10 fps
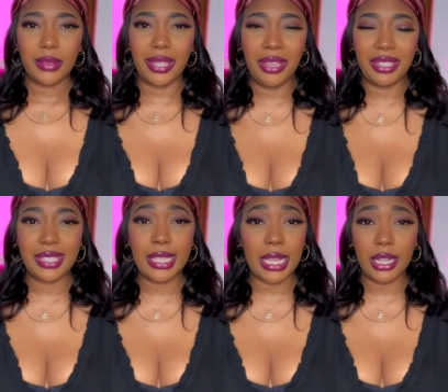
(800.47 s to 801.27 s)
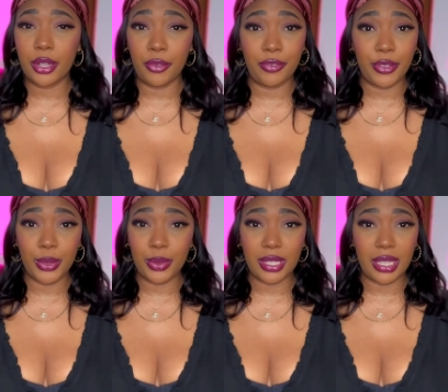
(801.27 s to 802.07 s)
it's getting
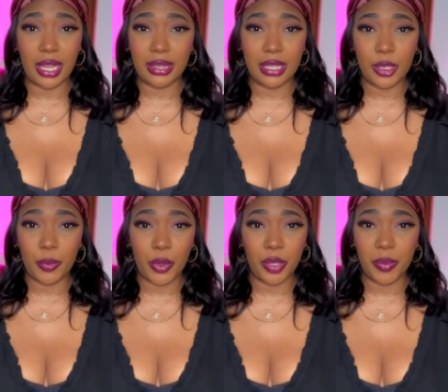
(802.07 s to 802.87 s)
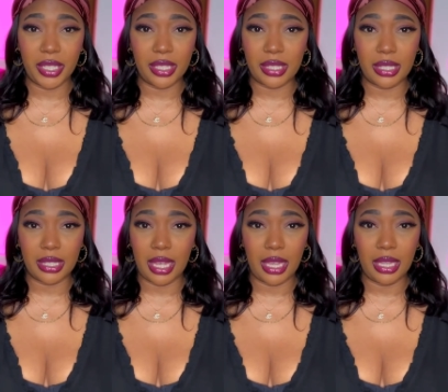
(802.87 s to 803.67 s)
confusing at this point because it's
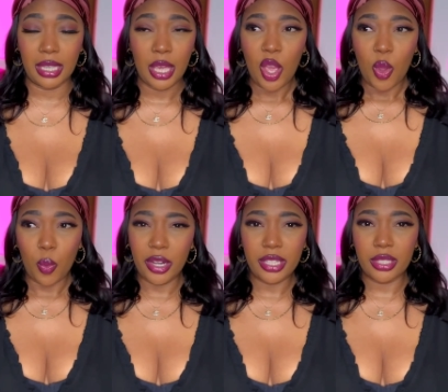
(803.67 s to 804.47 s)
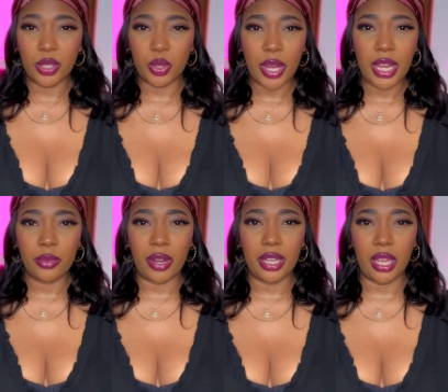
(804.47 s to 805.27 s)
like, what is the trend
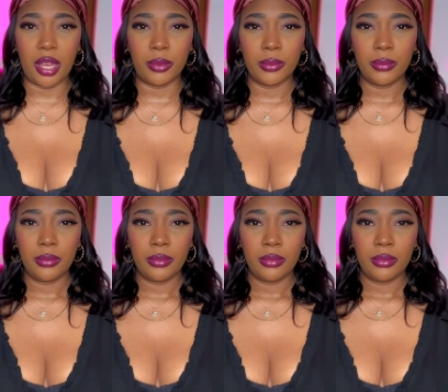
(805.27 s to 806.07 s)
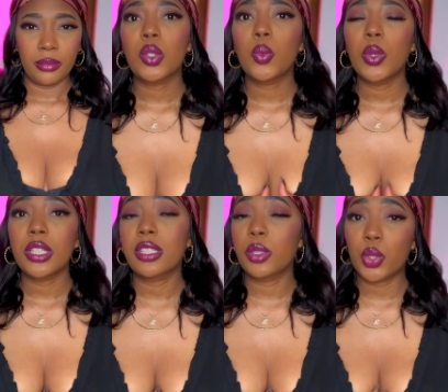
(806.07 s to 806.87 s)
right now? So
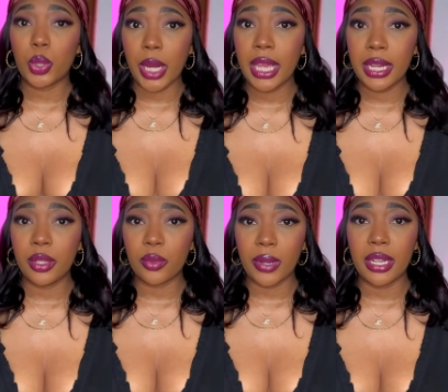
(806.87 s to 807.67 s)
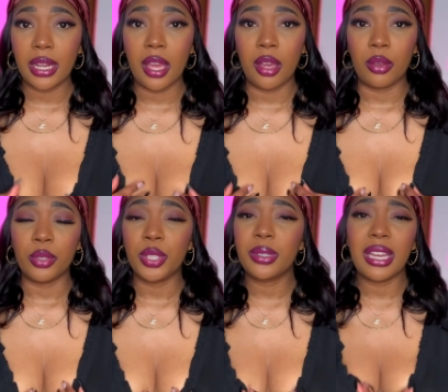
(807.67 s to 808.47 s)
what's the trend right now?
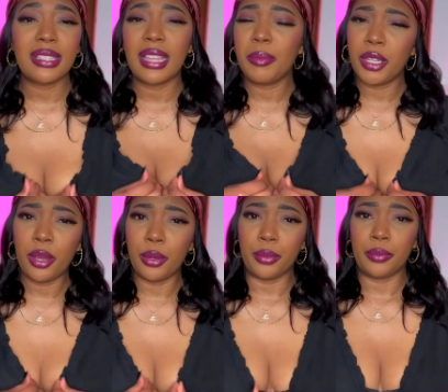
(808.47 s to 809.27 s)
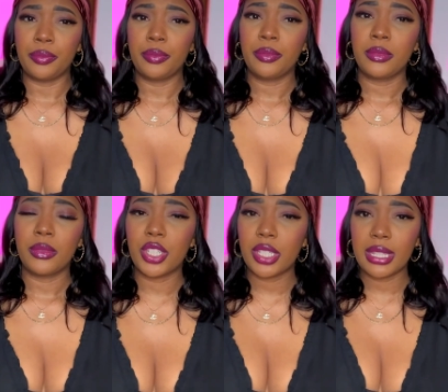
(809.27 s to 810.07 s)
You guys let me know.
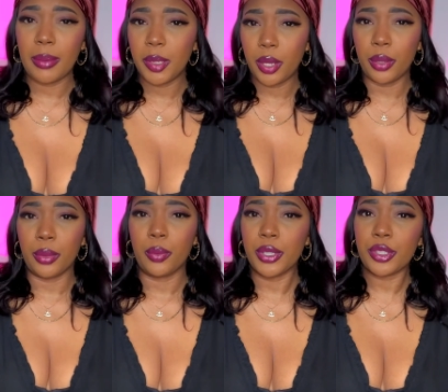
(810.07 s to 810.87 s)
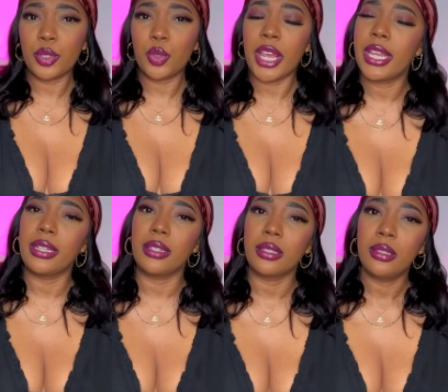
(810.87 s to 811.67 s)
Just let me know. What's the
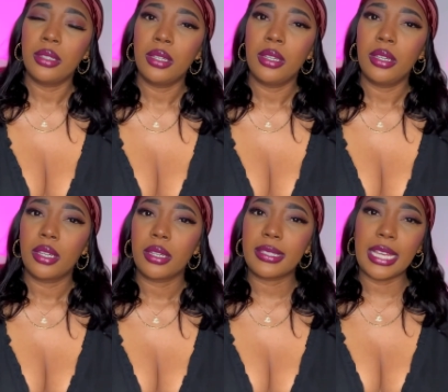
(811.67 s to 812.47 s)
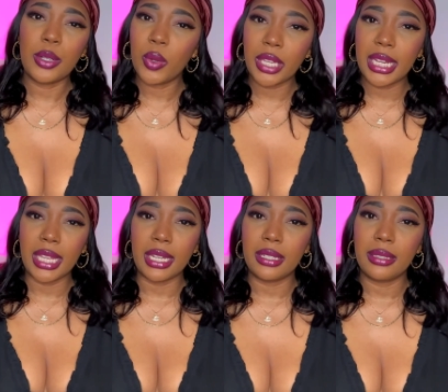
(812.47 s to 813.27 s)
trend? Because I don't get it.